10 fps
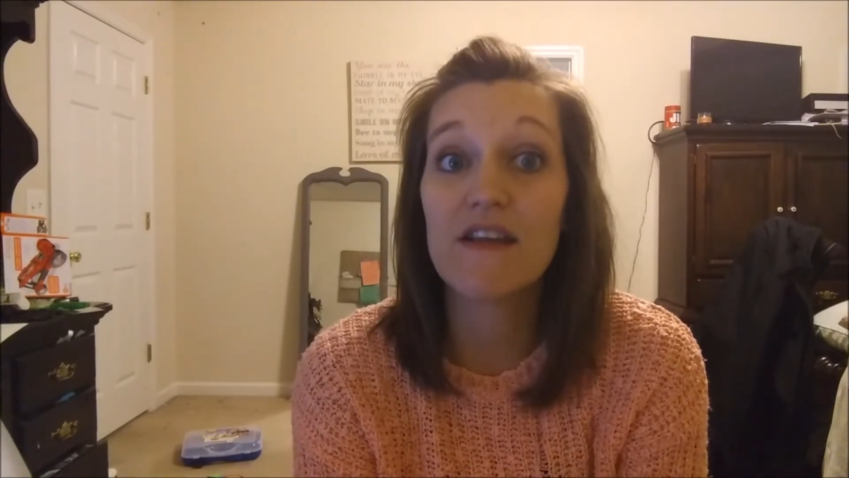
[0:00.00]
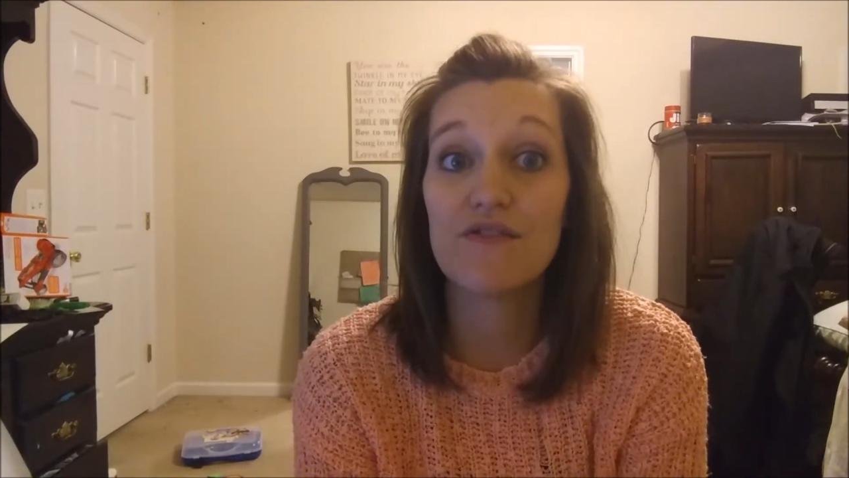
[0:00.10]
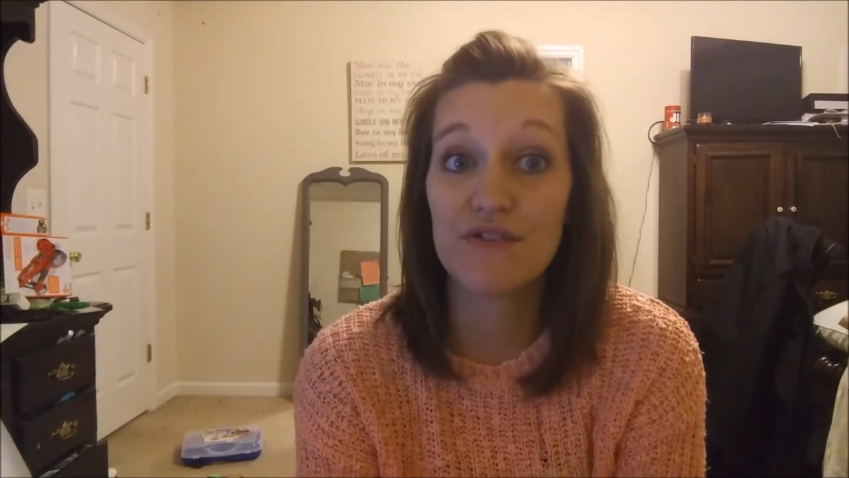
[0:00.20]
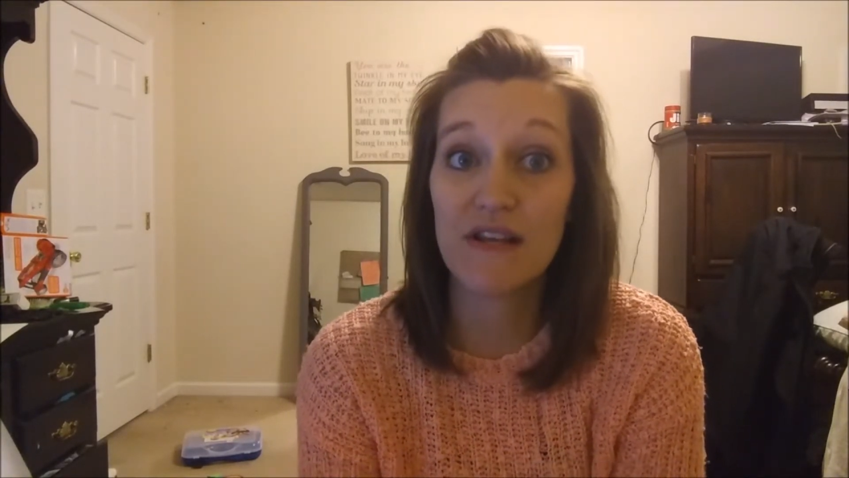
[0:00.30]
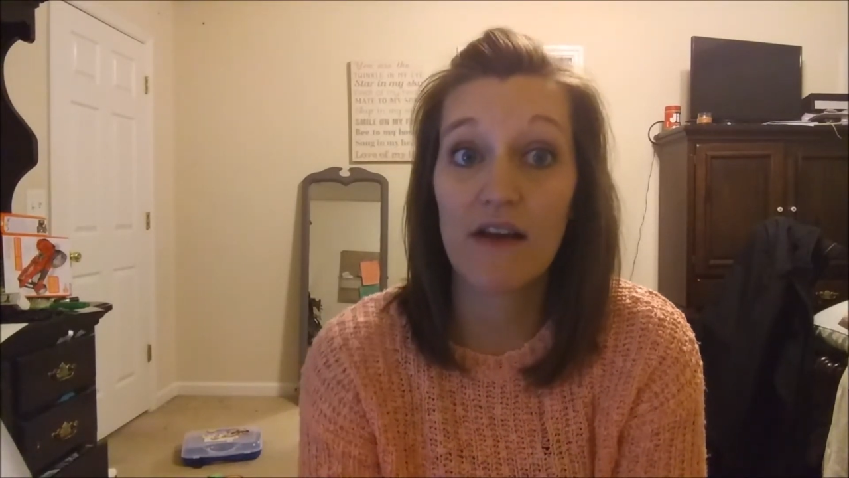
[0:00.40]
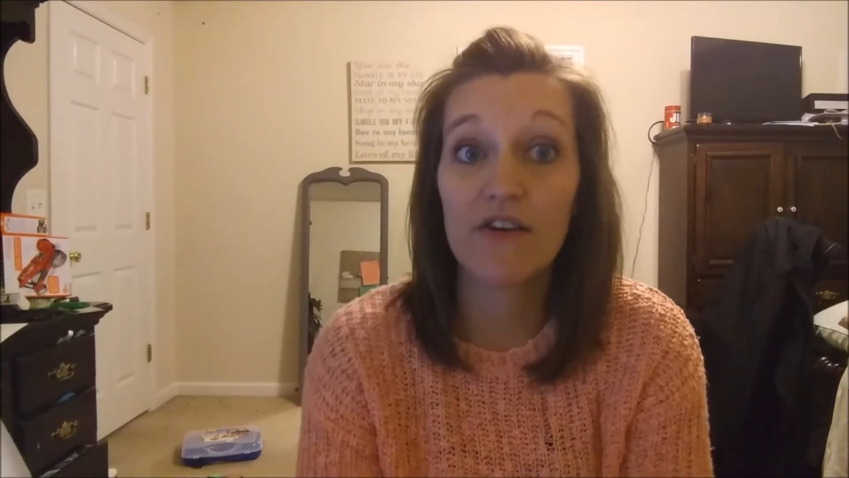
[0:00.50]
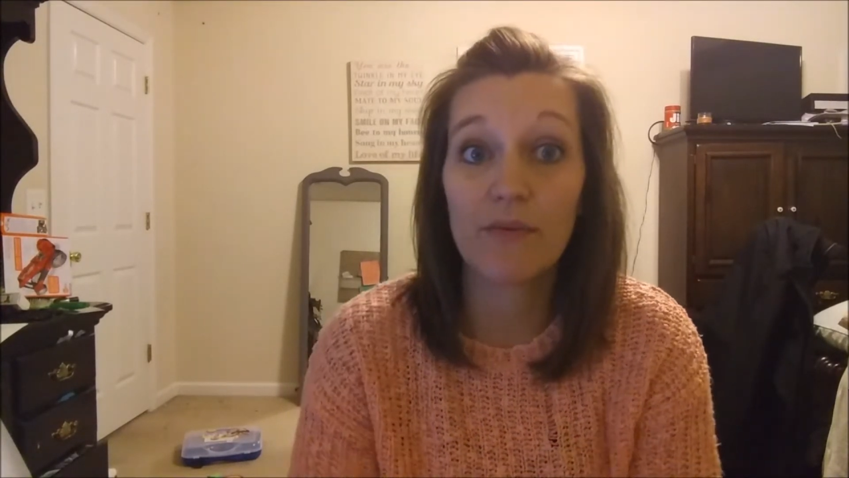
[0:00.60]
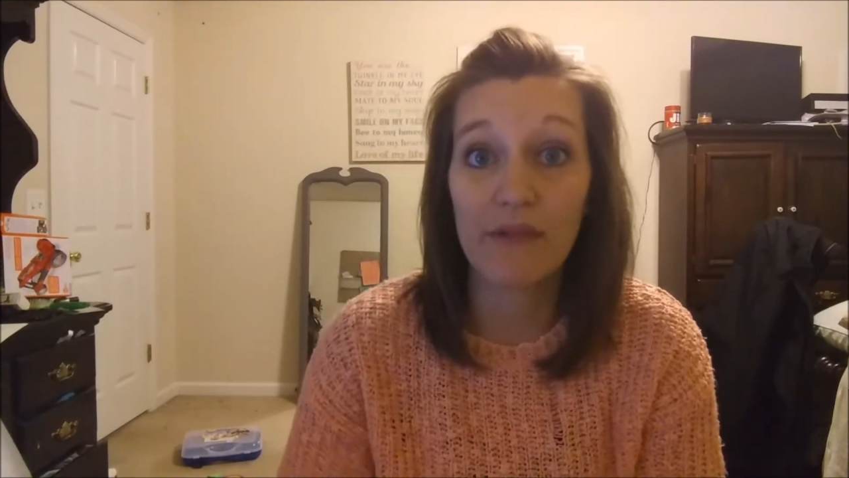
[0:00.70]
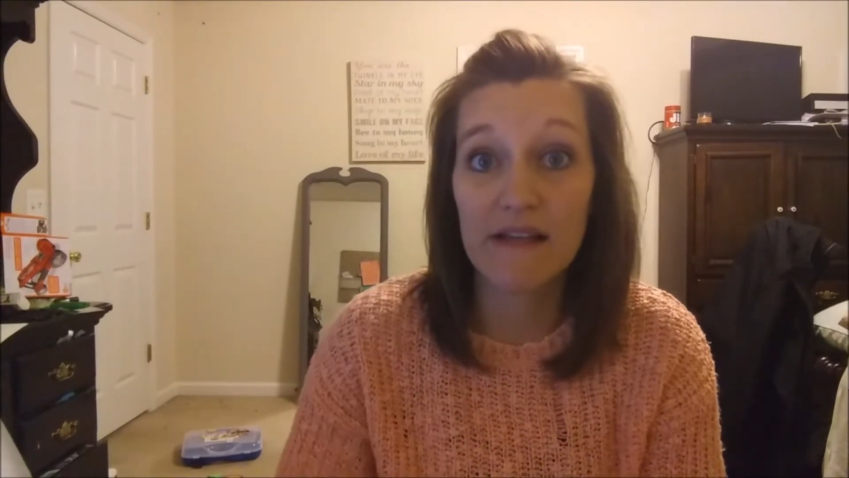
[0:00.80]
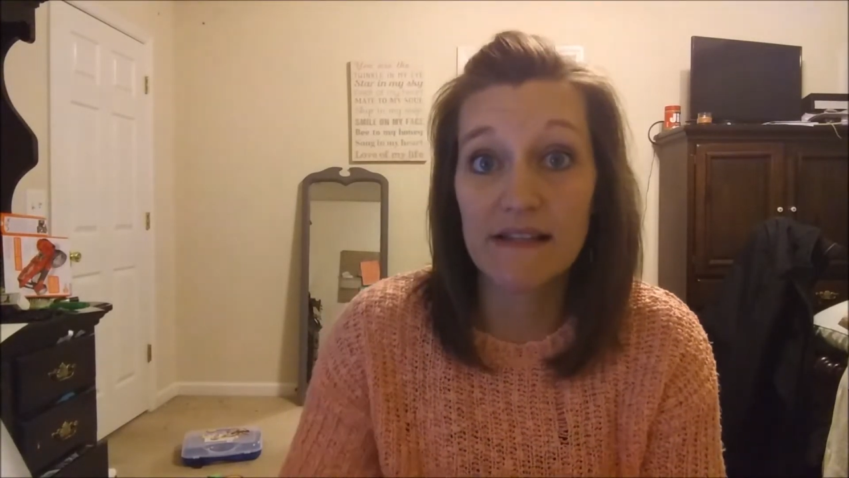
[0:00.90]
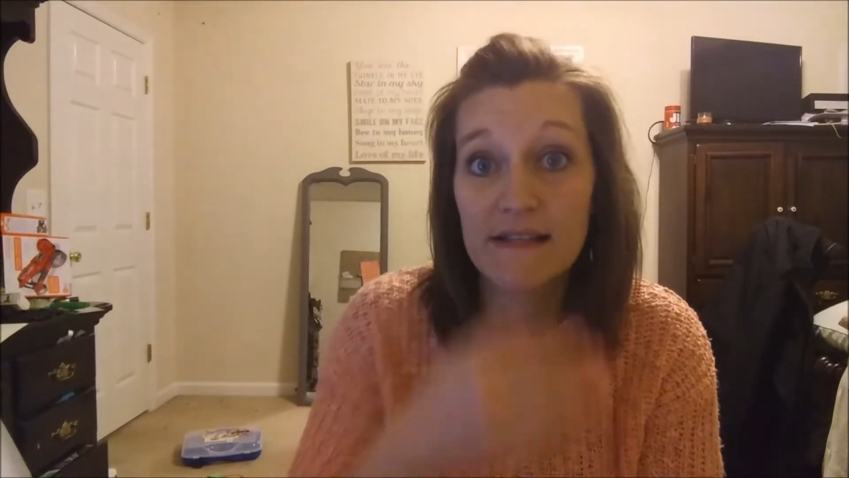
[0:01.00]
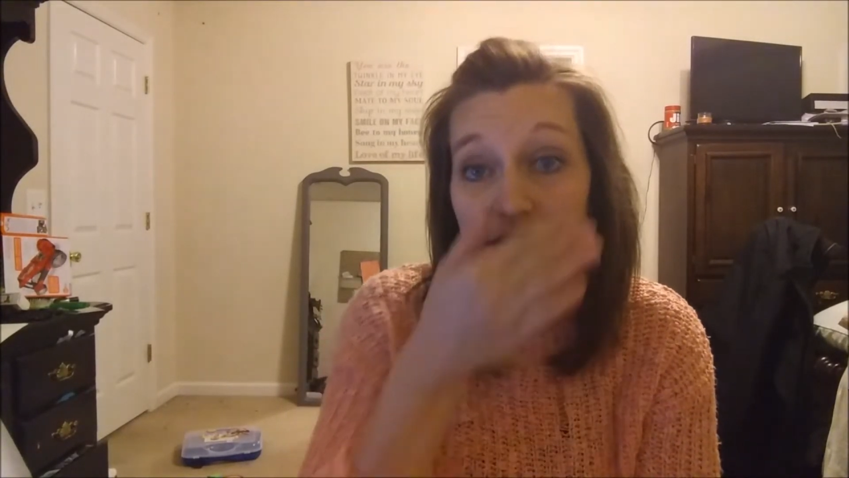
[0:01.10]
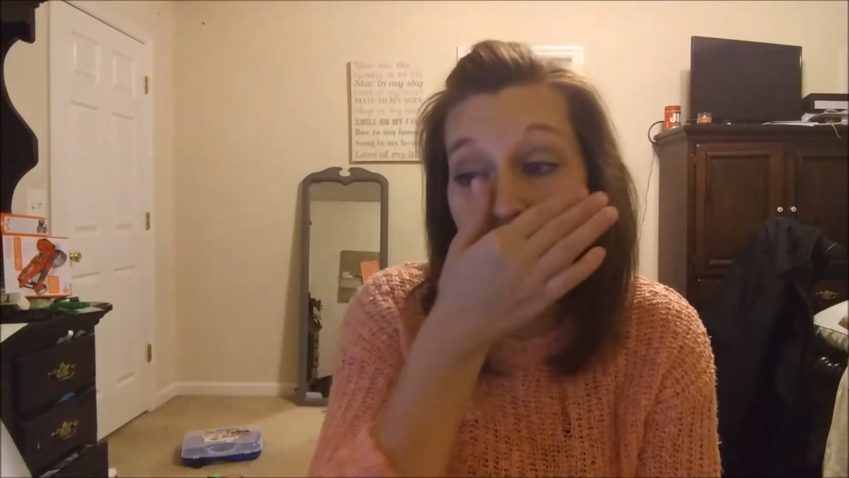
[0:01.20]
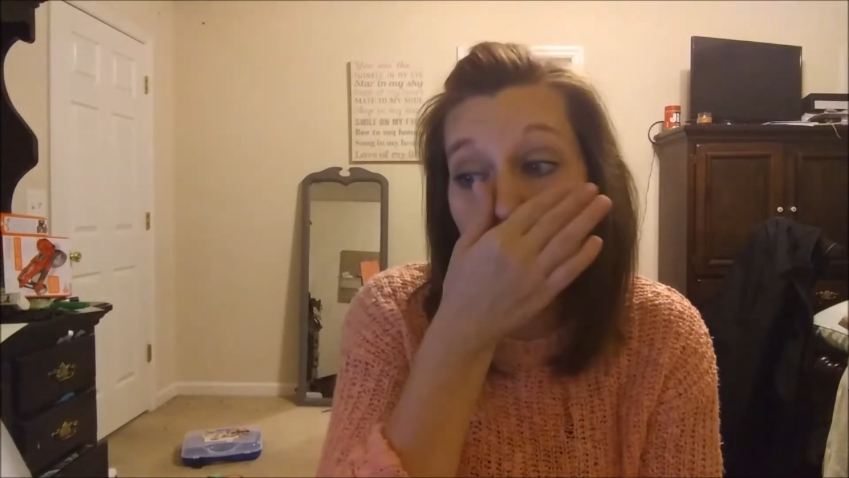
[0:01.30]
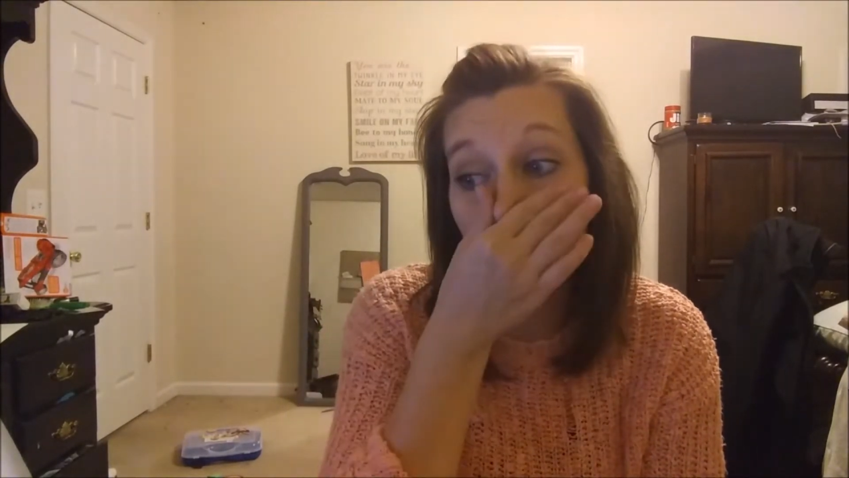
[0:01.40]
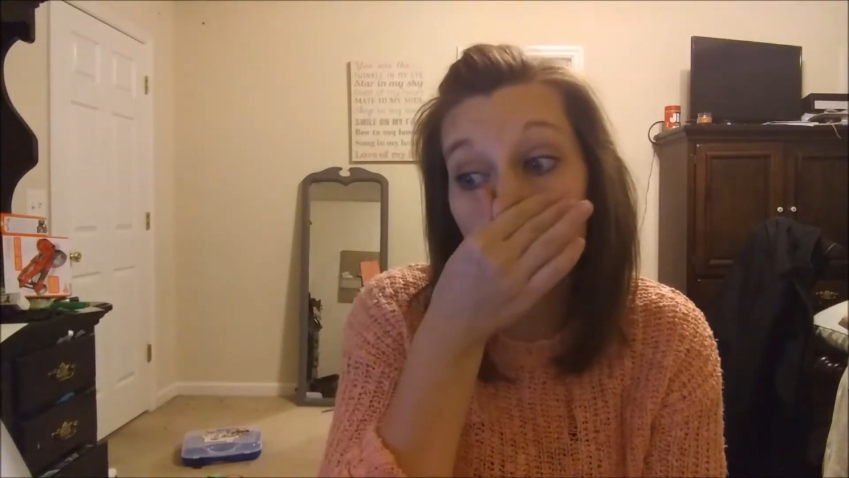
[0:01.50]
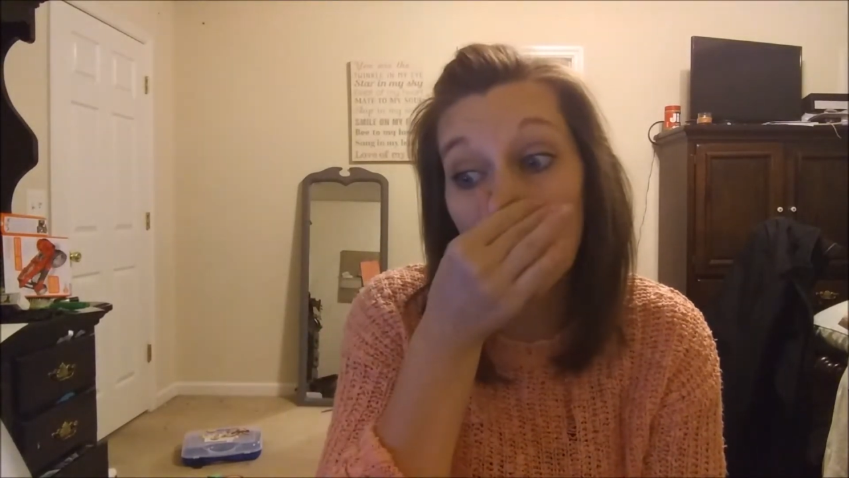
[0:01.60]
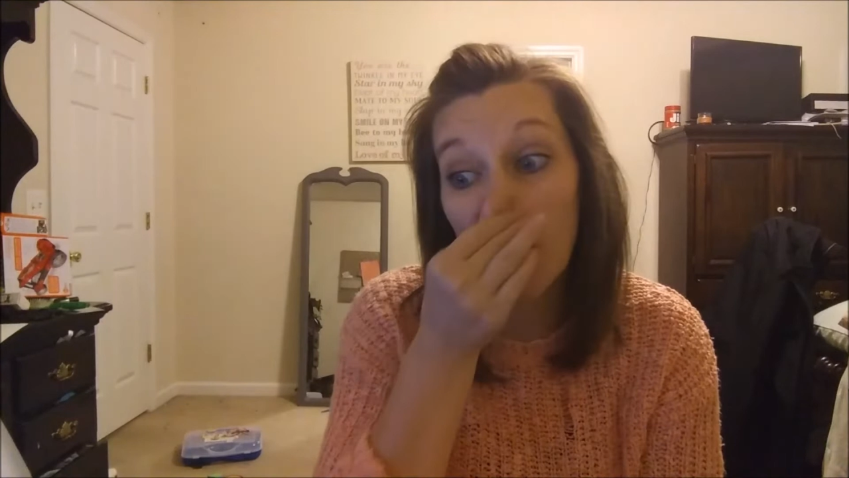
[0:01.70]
You should count your blessings if you